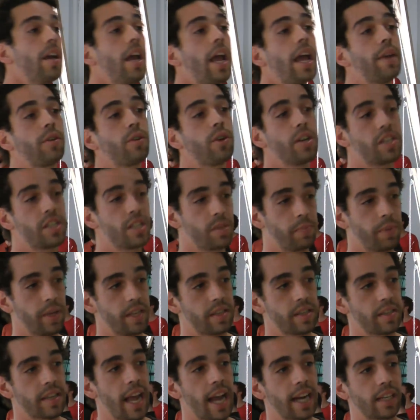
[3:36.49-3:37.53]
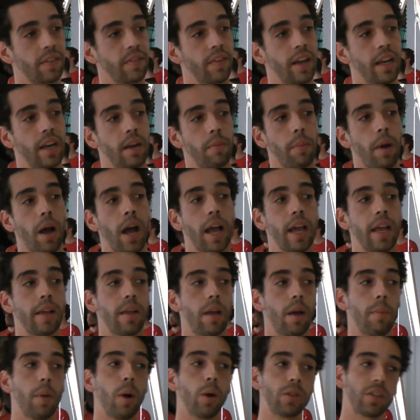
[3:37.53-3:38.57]
and Chris's piece is activated by
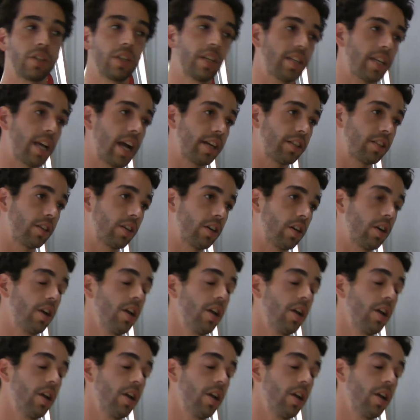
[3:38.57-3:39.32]
a motion detector,